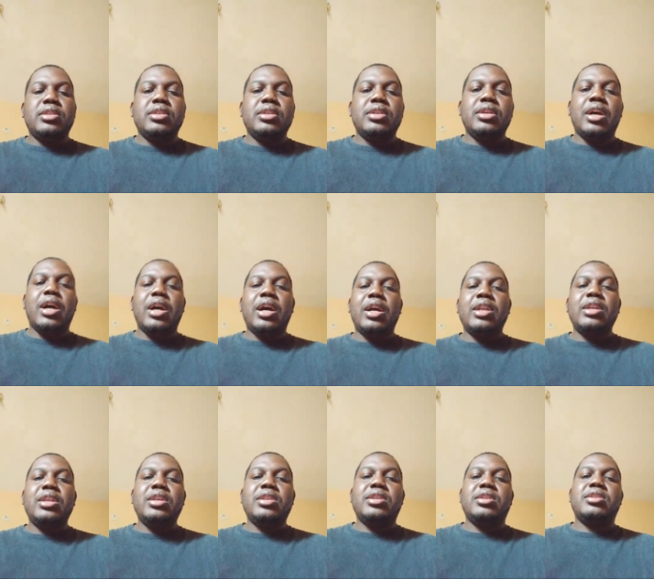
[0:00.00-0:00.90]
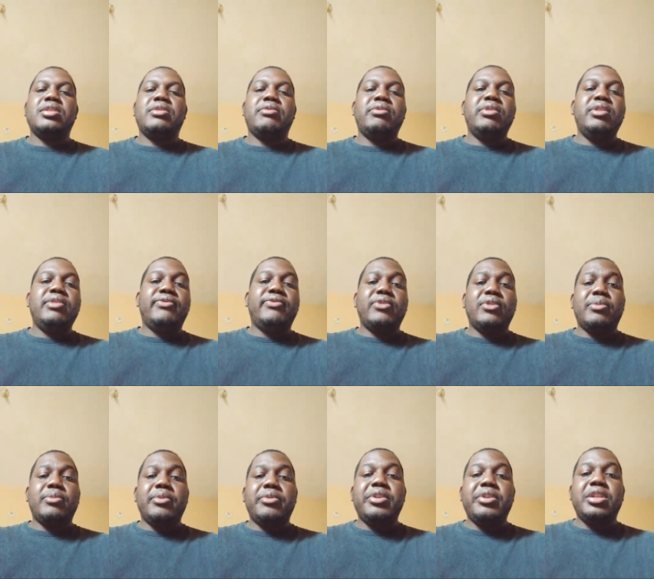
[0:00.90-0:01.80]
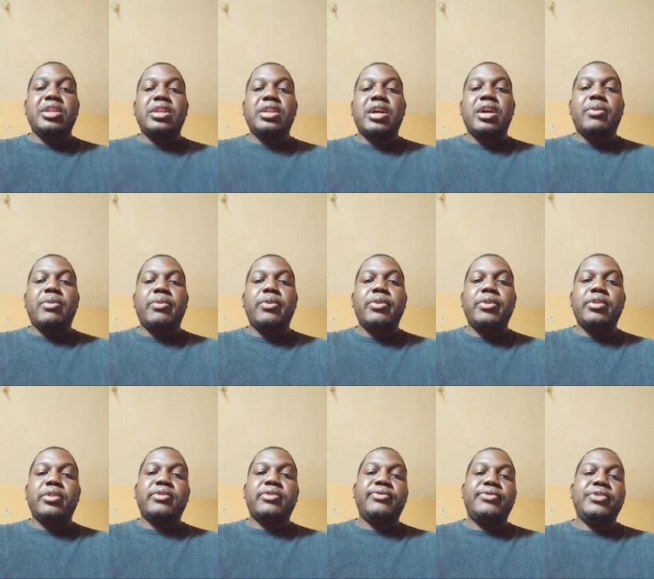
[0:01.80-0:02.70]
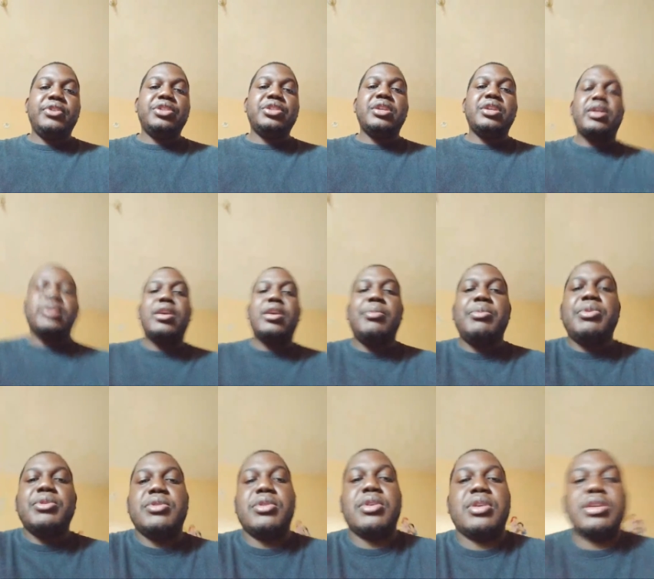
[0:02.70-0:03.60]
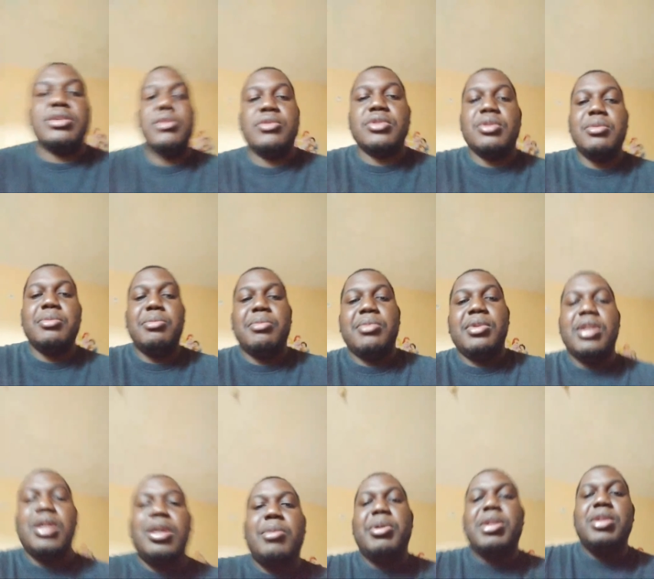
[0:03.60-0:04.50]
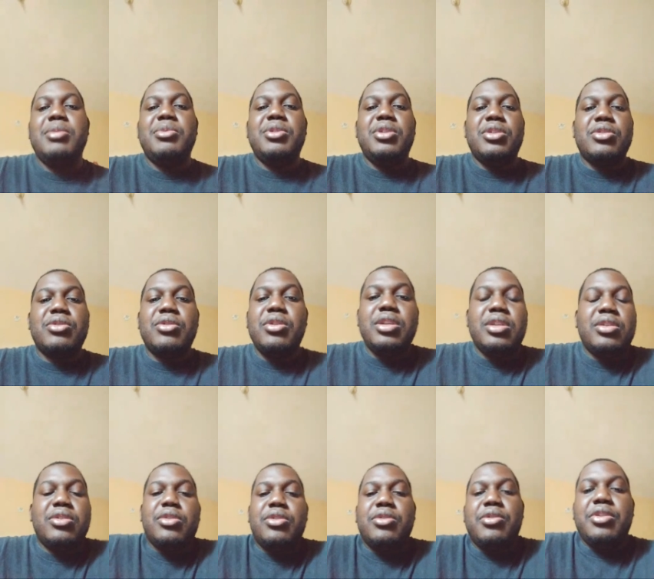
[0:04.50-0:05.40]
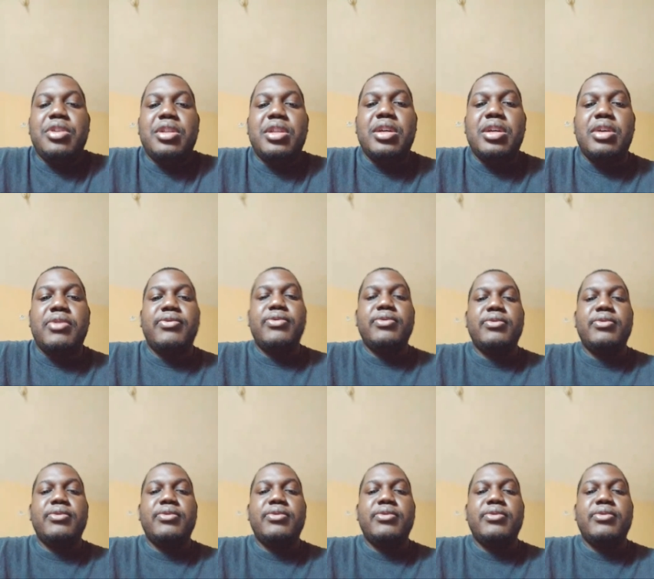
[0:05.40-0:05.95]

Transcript: unnecessary reverb really now work for the genre of music. You know, so normally I'm just going to go turn it off.